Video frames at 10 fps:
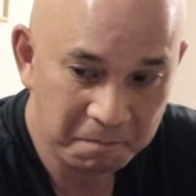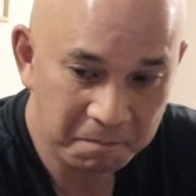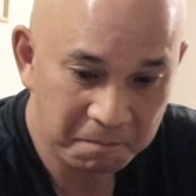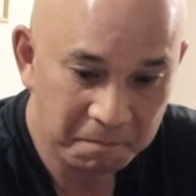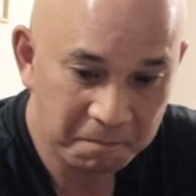
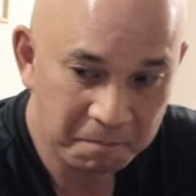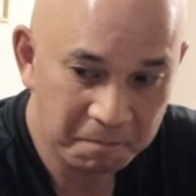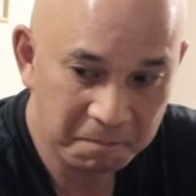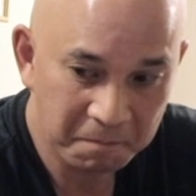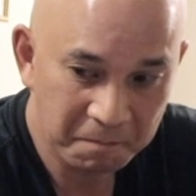
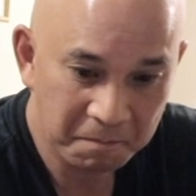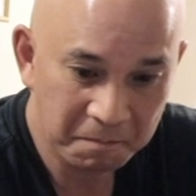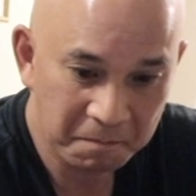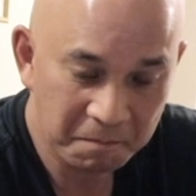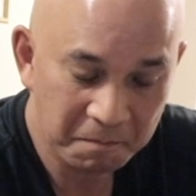
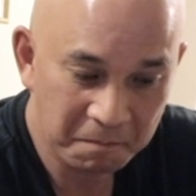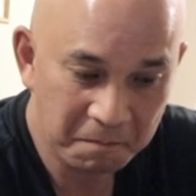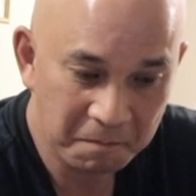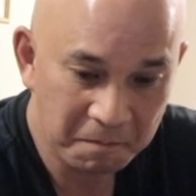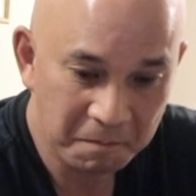
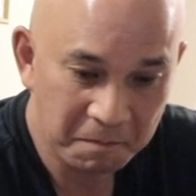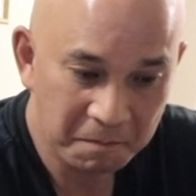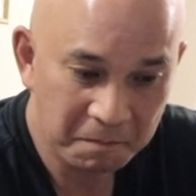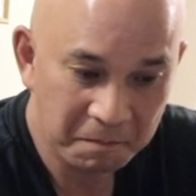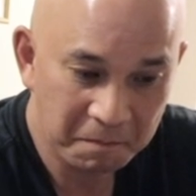
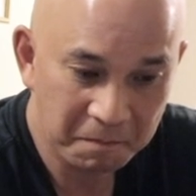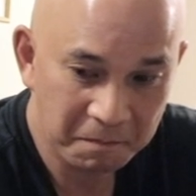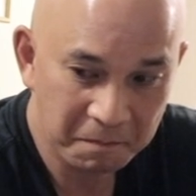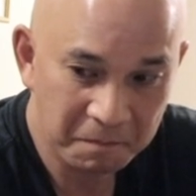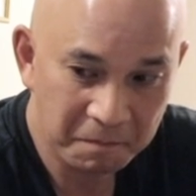
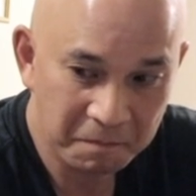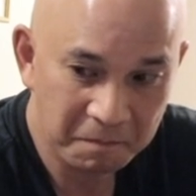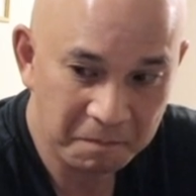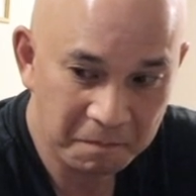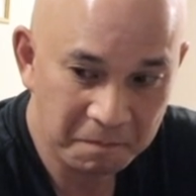
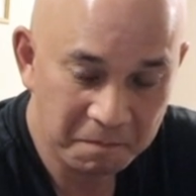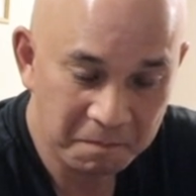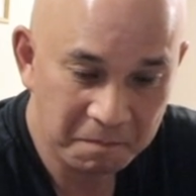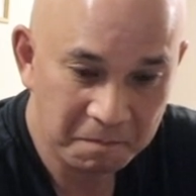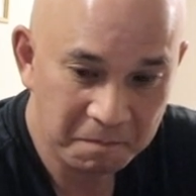(not speaking)